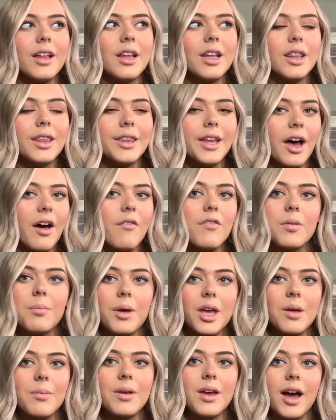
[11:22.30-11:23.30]
loved
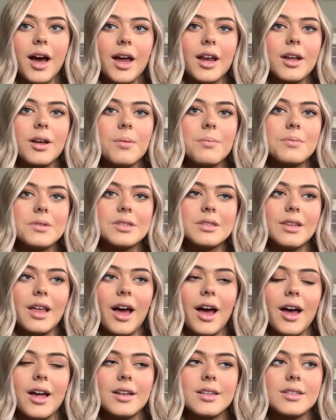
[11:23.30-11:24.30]
baby items
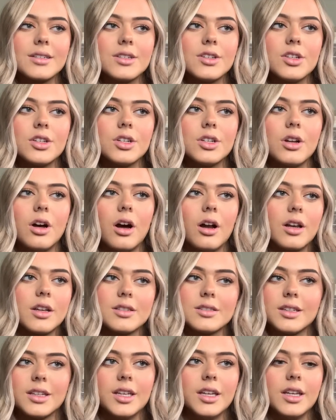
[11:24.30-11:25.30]
that
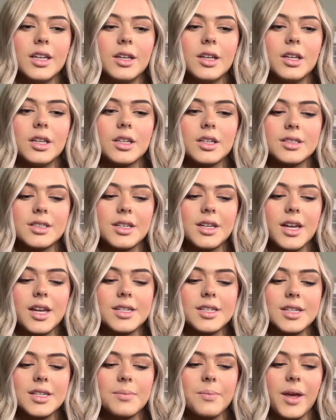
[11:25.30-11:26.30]
honestly
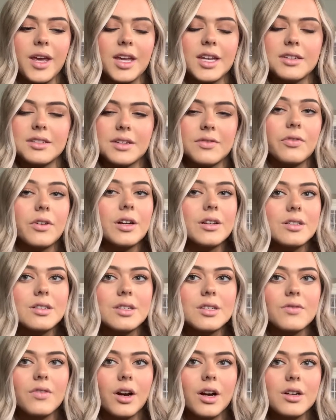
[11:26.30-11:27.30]
didn't make a difference
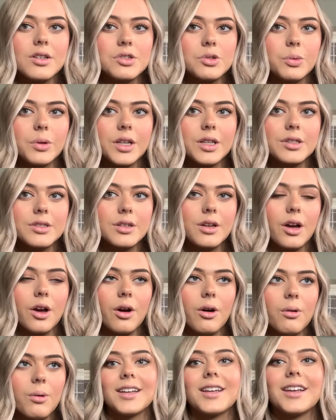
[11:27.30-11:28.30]
as far as twins
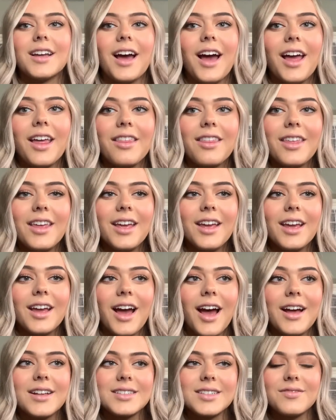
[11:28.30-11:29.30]
go. I think
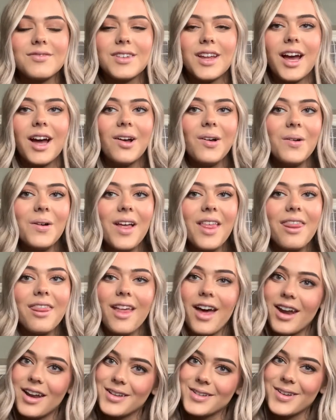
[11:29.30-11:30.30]
as of now,
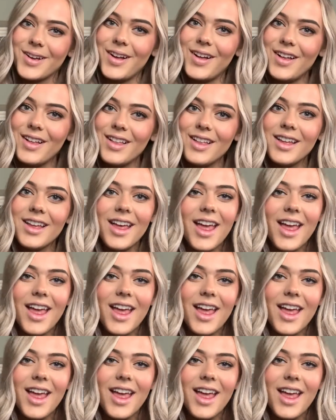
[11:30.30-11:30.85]
that is all.